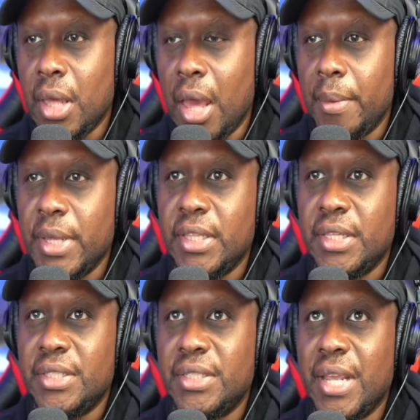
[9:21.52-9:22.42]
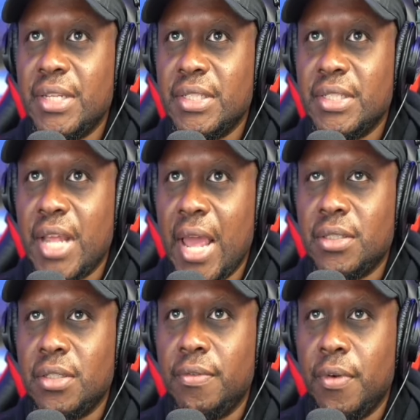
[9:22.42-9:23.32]
I mean, this is a
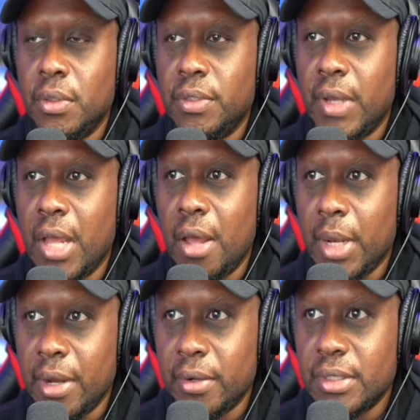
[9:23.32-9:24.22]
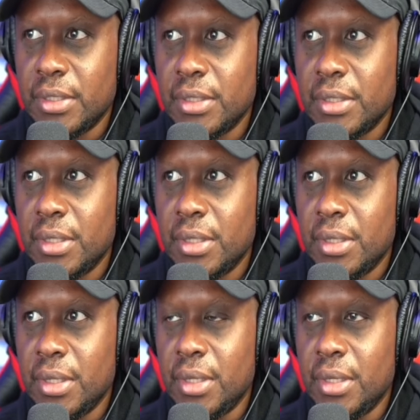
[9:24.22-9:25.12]
disaster, folks, for Kamala Harris.
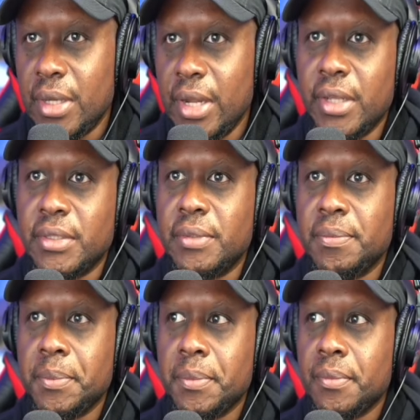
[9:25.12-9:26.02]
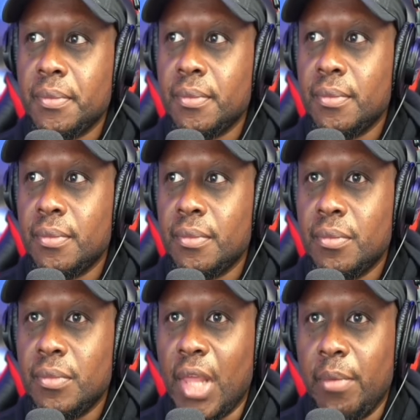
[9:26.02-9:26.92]
It is.
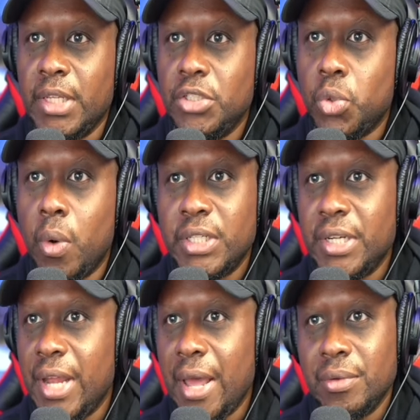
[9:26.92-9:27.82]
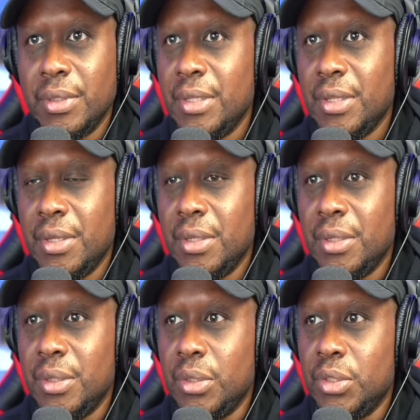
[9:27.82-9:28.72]
I mean, Georgia now.
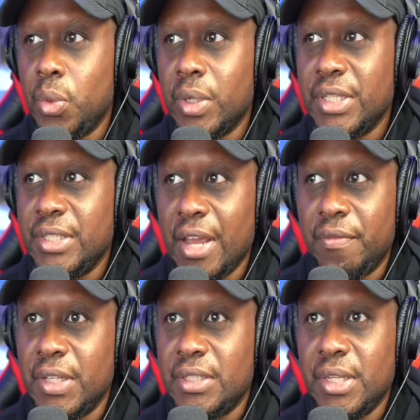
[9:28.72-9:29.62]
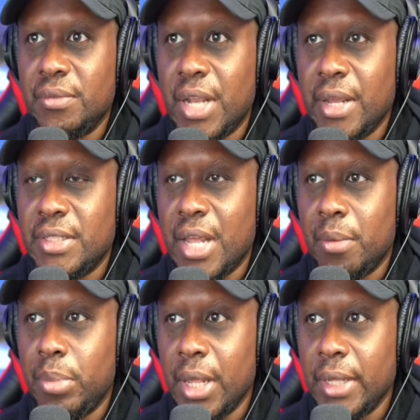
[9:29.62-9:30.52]
Georgia definitely seems like it's out
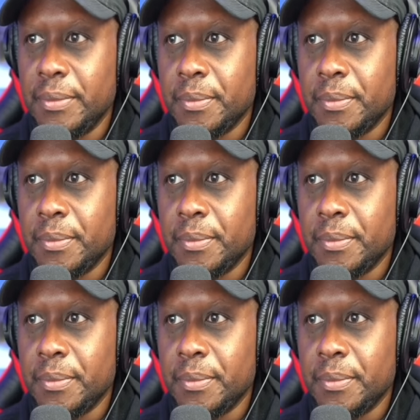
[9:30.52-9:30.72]
of play.